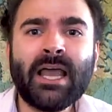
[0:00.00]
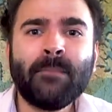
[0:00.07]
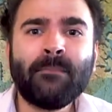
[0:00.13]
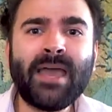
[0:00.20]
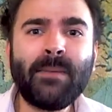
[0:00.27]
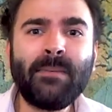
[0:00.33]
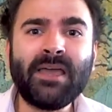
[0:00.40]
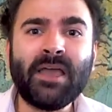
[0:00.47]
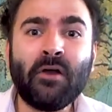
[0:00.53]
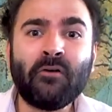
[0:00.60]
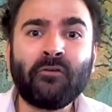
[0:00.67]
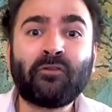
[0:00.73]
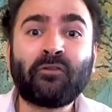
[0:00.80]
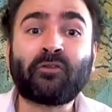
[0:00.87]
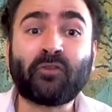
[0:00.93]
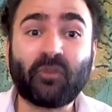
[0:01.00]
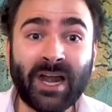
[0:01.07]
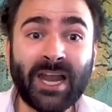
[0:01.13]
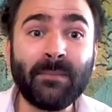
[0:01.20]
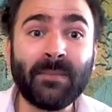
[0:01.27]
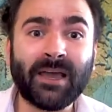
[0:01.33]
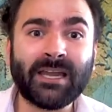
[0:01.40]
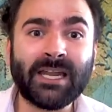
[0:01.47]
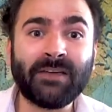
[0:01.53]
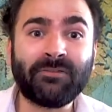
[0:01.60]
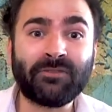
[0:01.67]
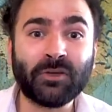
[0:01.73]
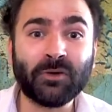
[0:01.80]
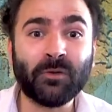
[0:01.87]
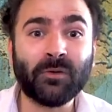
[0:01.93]
Maybe frame it
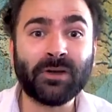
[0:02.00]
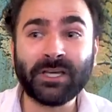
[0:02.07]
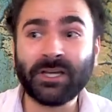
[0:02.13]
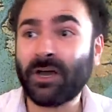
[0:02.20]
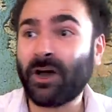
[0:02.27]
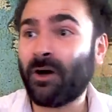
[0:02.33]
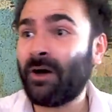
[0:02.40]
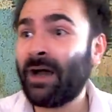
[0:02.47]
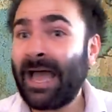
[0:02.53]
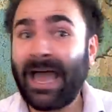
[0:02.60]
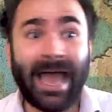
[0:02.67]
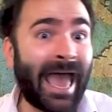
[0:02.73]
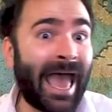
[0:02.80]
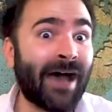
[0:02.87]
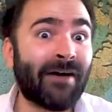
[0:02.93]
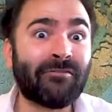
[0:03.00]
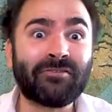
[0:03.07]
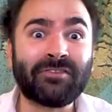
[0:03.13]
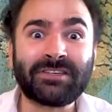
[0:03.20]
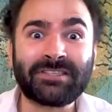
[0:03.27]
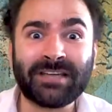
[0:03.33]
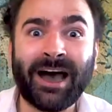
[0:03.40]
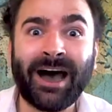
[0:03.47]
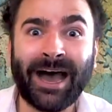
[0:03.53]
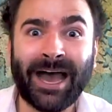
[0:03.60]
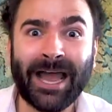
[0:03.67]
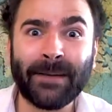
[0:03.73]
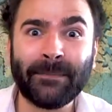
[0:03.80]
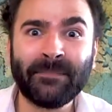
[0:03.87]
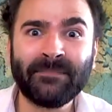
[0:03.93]
if you, you know, have the
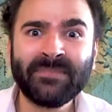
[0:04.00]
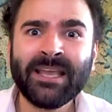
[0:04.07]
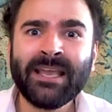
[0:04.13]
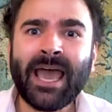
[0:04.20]
time.